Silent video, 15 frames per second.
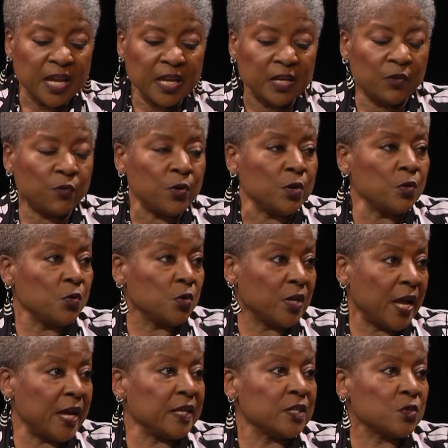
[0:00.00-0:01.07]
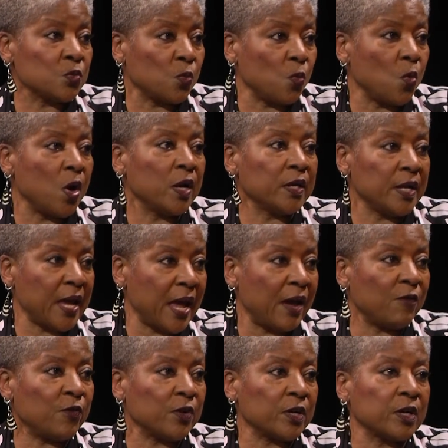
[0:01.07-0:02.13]
And if we unite as one
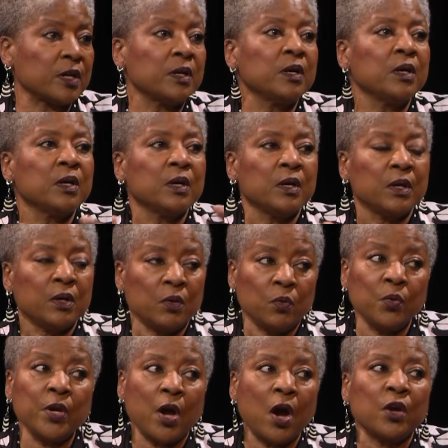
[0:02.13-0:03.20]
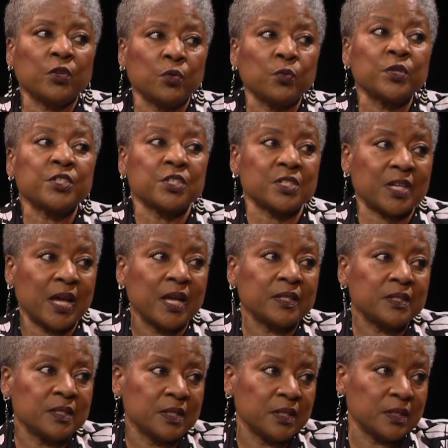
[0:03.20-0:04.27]
Africa, we are the richest
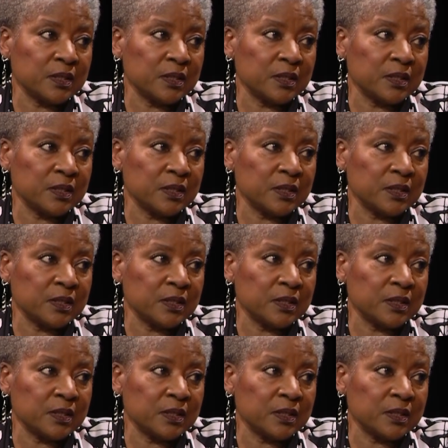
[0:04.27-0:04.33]
continent.